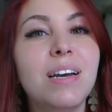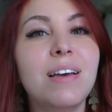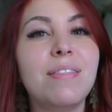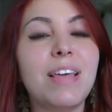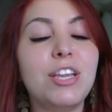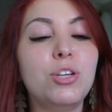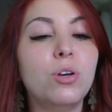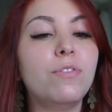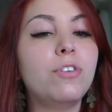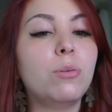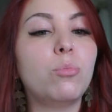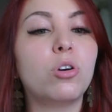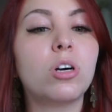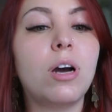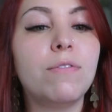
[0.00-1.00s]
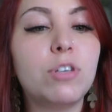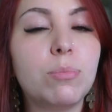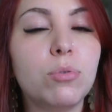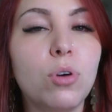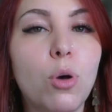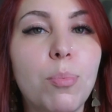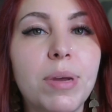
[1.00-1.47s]
then you'll feel more
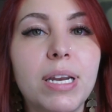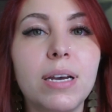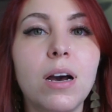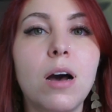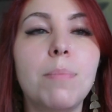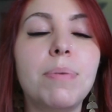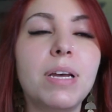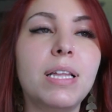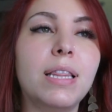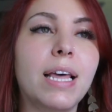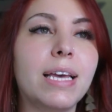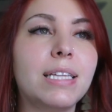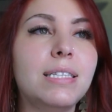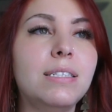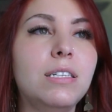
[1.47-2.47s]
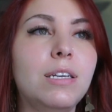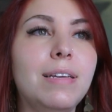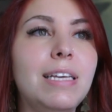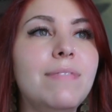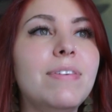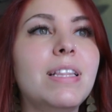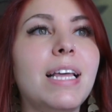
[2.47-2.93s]
comfortable opening up and like
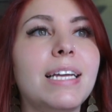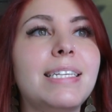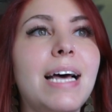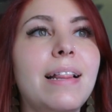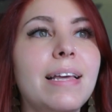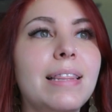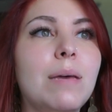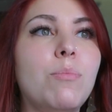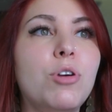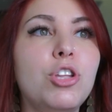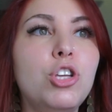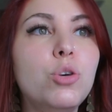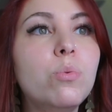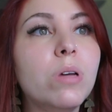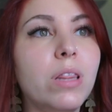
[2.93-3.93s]
even like telling them what you would